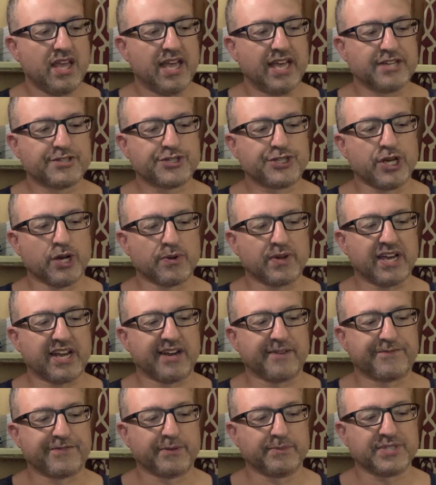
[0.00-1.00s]
As Joe got
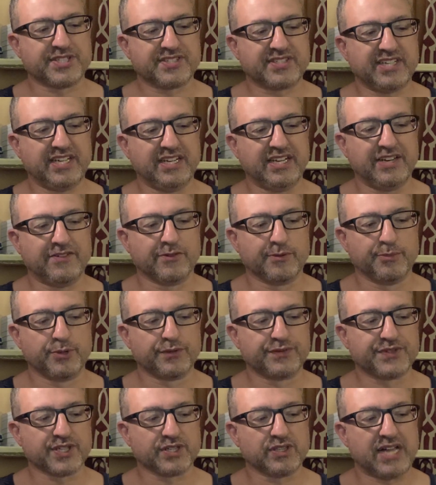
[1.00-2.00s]
up from his seat, he
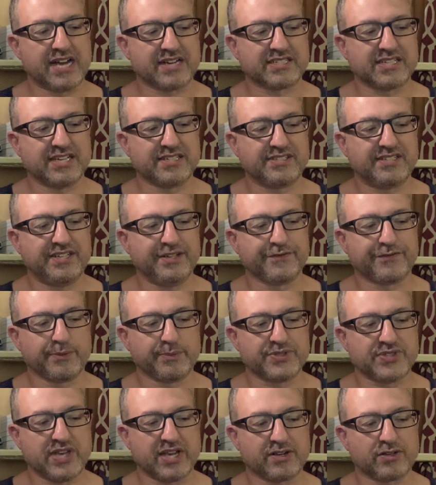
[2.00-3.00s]
removed a Glock 19
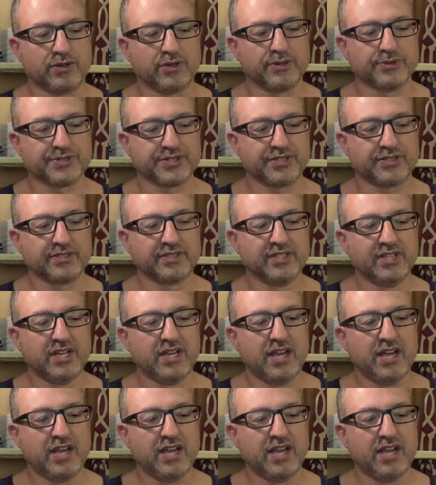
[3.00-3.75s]
from his ankle holster.